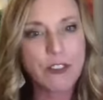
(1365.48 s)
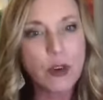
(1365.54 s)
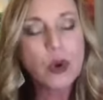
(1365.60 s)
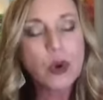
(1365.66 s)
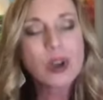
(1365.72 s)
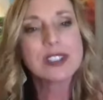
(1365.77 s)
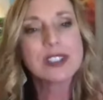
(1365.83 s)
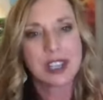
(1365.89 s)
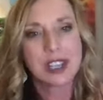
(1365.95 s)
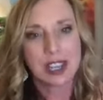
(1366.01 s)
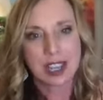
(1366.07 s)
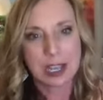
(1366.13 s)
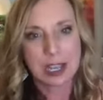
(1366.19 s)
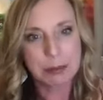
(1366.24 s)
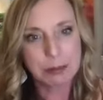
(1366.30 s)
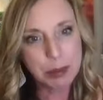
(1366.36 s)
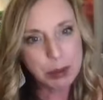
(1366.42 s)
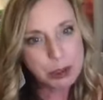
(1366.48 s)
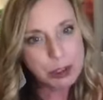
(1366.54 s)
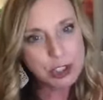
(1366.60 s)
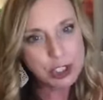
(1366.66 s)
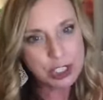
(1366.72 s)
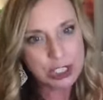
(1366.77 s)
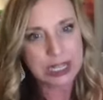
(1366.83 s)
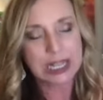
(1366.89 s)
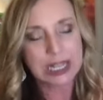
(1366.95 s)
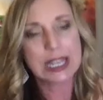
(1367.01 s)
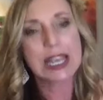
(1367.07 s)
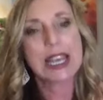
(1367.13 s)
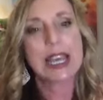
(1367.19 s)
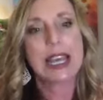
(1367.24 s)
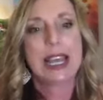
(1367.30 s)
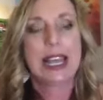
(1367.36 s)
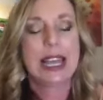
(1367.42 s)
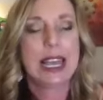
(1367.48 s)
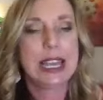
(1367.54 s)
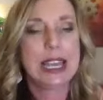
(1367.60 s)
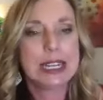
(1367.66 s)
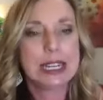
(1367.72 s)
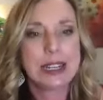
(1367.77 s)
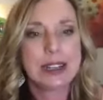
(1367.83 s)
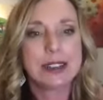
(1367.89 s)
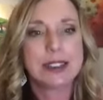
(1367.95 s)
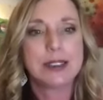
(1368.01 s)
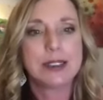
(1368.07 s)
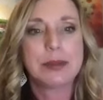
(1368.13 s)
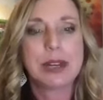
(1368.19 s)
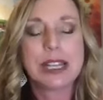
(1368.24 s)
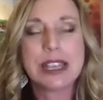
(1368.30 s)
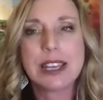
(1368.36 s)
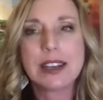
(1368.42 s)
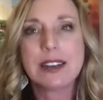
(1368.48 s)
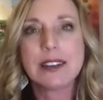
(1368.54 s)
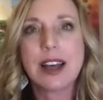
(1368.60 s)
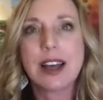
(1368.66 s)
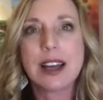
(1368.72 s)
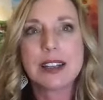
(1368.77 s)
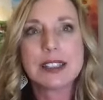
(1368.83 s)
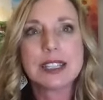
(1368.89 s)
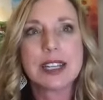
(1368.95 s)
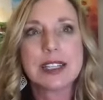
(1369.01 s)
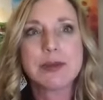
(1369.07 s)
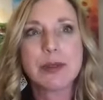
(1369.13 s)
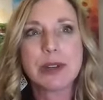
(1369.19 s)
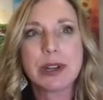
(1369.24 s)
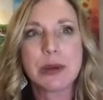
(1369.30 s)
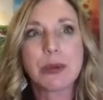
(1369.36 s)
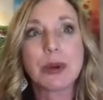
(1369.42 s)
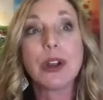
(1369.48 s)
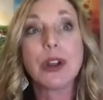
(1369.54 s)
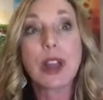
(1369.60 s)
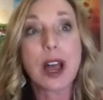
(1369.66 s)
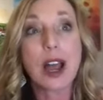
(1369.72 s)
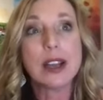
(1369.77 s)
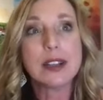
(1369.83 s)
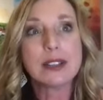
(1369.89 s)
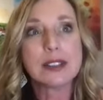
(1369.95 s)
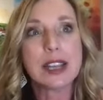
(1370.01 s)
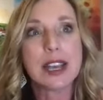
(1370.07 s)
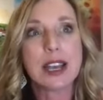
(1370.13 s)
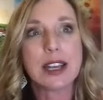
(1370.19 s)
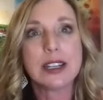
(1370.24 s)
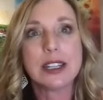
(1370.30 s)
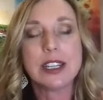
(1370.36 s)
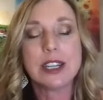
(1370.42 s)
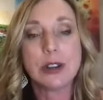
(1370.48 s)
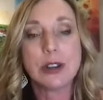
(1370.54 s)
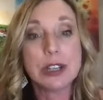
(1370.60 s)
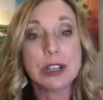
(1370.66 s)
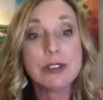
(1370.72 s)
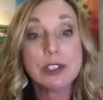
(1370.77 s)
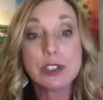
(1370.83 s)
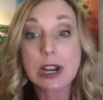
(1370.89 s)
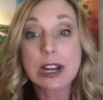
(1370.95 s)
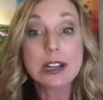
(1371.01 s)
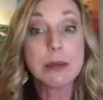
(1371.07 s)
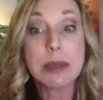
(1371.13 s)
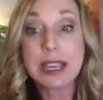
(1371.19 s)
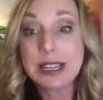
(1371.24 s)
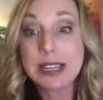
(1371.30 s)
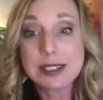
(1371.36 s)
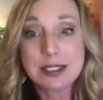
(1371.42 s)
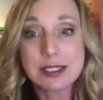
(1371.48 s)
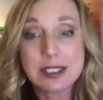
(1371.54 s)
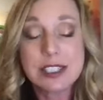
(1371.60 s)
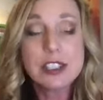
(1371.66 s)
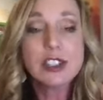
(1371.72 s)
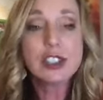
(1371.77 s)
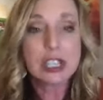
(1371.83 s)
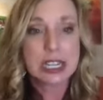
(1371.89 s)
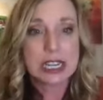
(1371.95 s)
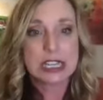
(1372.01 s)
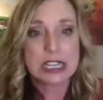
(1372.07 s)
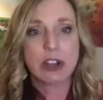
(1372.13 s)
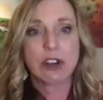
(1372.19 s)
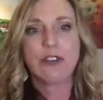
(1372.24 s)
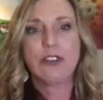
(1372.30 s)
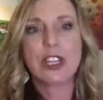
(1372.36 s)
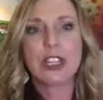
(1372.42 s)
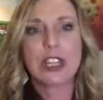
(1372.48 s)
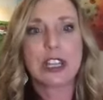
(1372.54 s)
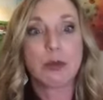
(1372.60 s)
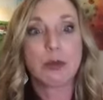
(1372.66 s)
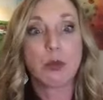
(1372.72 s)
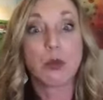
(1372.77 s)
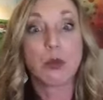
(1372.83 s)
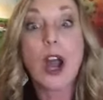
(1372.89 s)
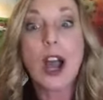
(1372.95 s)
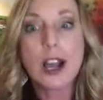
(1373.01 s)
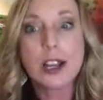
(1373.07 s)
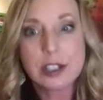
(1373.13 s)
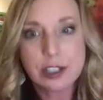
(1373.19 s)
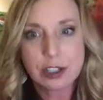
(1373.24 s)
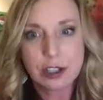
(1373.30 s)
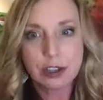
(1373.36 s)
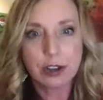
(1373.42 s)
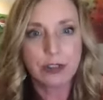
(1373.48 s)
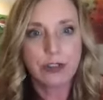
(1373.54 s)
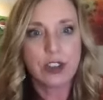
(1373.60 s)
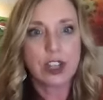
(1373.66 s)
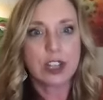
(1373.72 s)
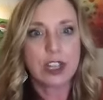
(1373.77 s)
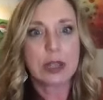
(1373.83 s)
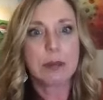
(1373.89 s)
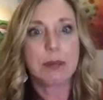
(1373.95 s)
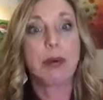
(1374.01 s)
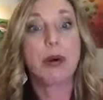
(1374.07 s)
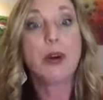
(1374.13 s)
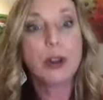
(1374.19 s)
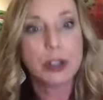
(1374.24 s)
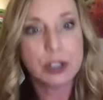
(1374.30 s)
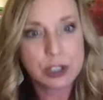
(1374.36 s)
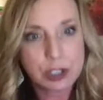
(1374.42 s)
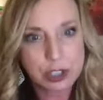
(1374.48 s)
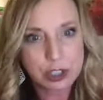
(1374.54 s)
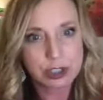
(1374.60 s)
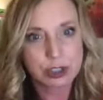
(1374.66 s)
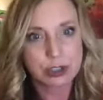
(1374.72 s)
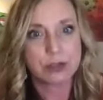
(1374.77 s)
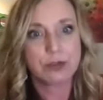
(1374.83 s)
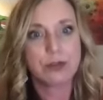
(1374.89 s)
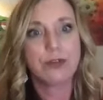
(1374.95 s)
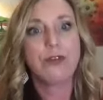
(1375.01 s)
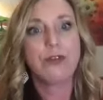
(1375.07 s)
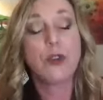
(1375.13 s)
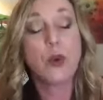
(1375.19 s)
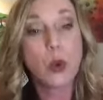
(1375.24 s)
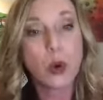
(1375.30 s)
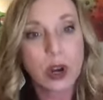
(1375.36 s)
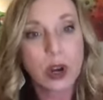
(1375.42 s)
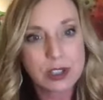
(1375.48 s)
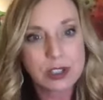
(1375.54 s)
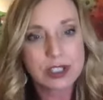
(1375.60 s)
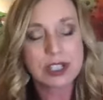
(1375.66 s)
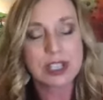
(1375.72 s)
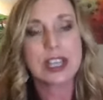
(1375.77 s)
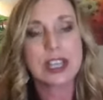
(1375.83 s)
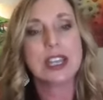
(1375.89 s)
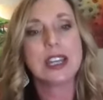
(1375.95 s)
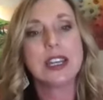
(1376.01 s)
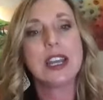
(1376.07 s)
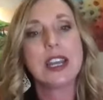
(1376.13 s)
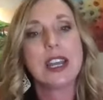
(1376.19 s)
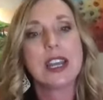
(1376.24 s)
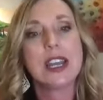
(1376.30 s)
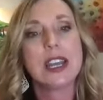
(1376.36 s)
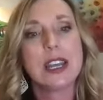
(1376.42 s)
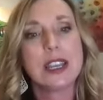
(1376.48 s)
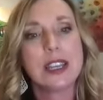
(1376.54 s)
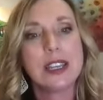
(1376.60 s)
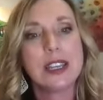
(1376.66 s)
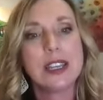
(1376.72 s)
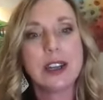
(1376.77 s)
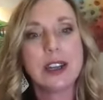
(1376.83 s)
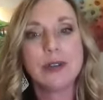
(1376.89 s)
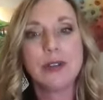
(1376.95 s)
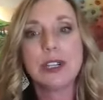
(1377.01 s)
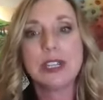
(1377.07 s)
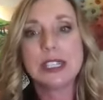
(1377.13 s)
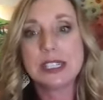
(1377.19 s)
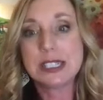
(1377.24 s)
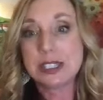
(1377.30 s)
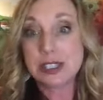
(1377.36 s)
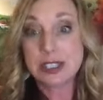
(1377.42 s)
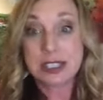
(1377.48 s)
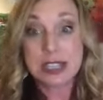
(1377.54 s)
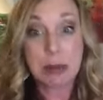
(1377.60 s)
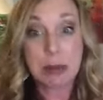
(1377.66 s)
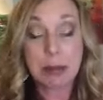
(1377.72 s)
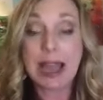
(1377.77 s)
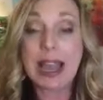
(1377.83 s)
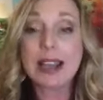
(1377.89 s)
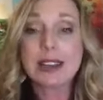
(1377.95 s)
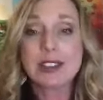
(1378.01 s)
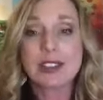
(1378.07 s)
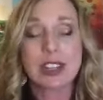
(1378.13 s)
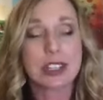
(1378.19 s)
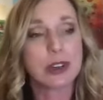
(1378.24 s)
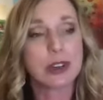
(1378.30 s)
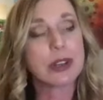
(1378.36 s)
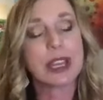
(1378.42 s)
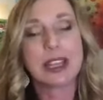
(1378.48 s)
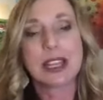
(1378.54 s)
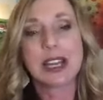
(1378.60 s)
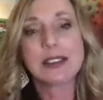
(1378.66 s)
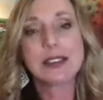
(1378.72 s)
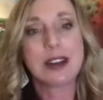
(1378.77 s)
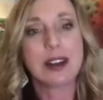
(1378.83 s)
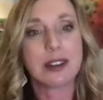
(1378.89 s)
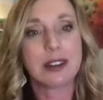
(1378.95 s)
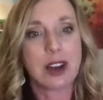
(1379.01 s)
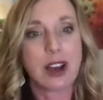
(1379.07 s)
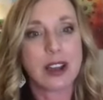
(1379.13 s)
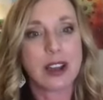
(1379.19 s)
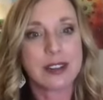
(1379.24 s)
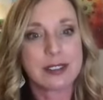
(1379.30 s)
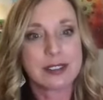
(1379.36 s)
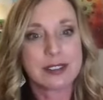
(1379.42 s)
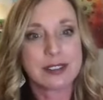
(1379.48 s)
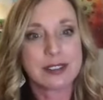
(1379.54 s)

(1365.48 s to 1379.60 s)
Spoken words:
forcing and pushing. And I think a lot of times when I realize that, you know, even trying to make a decision and you're feeling rushed, or you're feeling pushed or forced, then, you know, you need to just step back. You're like, okay, that's not God,